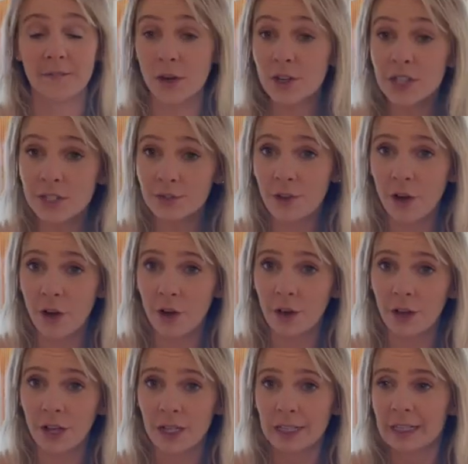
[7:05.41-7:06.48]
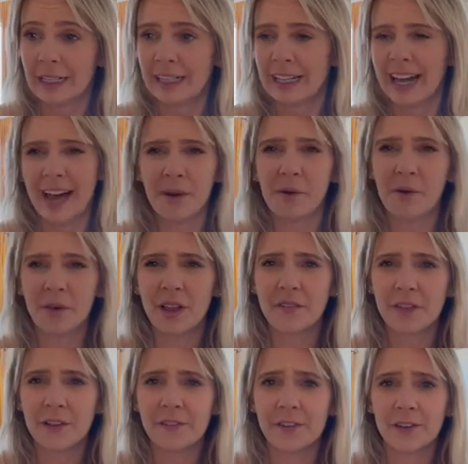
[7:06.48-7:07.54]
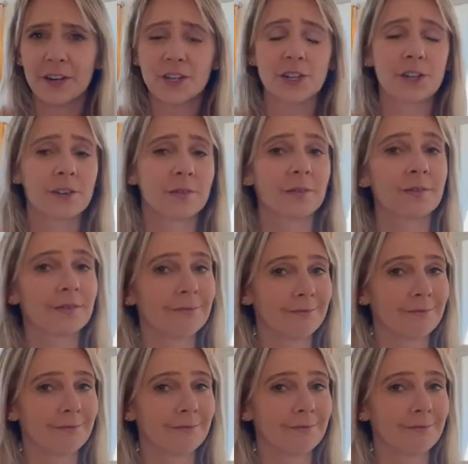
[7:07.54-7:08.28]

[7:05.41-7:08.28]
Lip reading: First of all, I don't love their furniture.